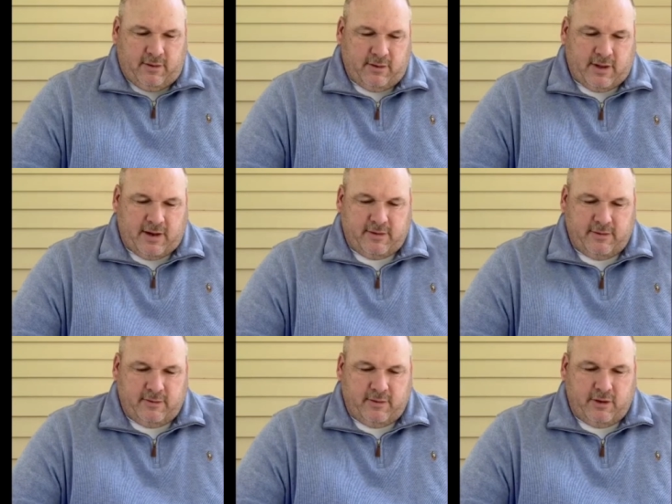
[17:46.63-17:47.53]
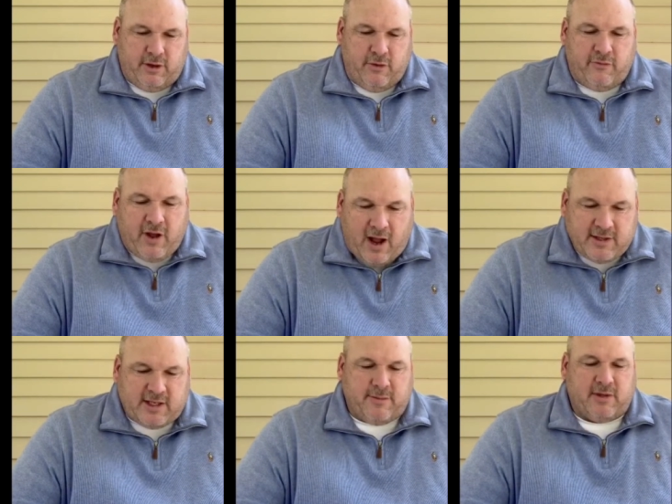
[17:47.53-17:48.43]
that you've got
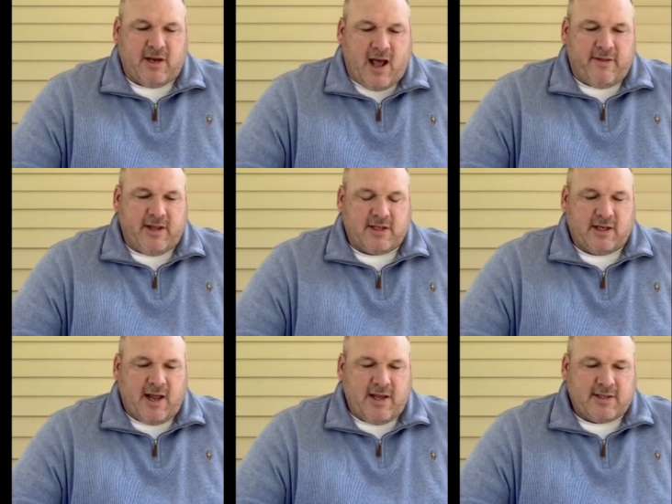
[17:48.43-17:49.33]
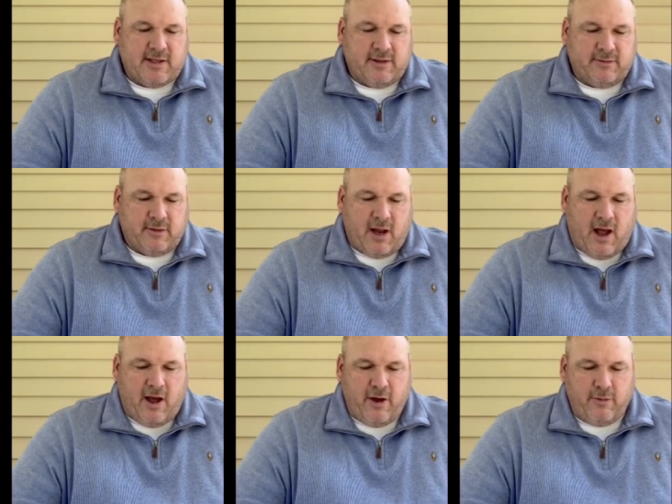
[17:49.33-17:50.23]
something out of this lesson.
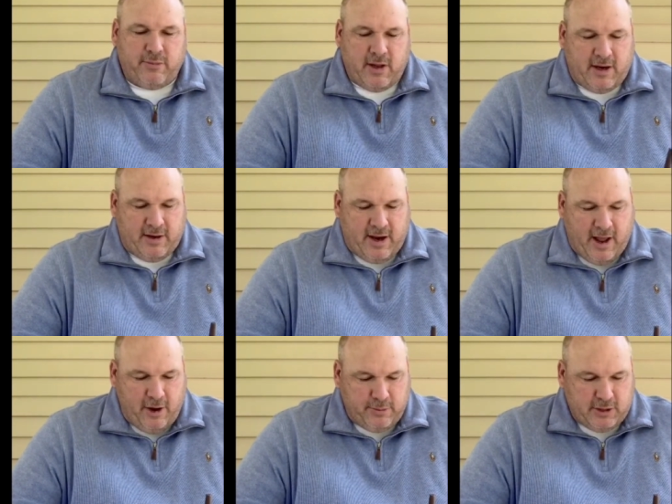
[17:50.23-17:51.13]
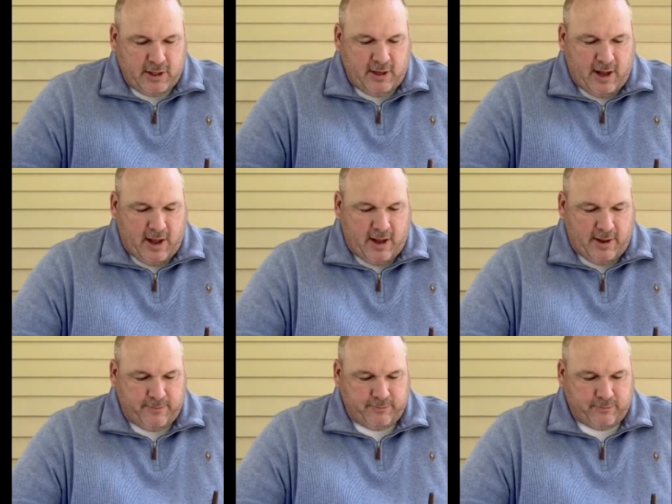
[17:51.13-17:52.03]
I hope that it helps you. Um,